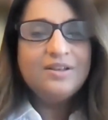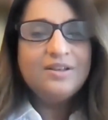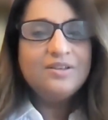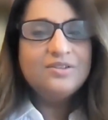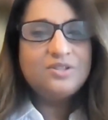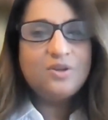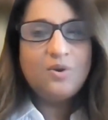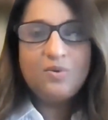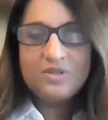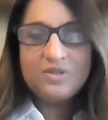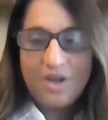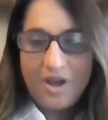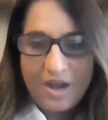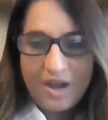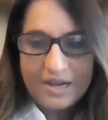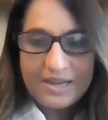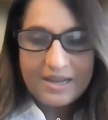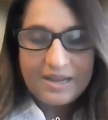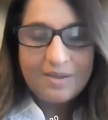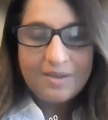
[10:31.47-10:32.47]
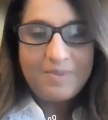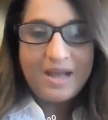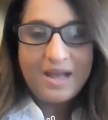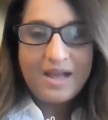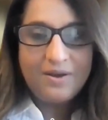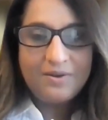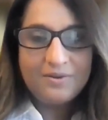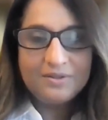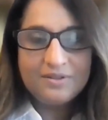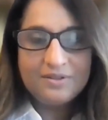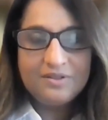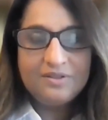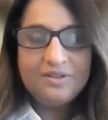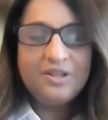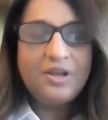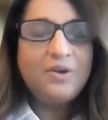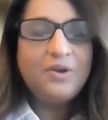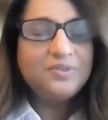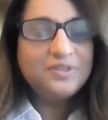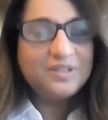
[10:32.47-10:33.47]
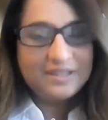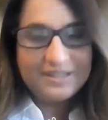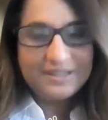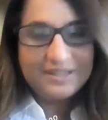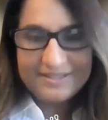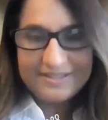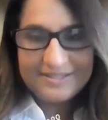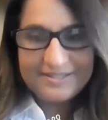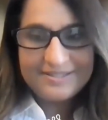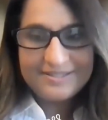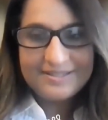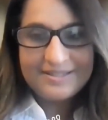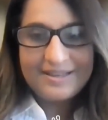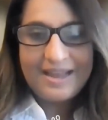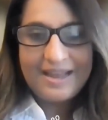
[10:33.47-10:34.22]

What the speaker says: So, talking about loneliness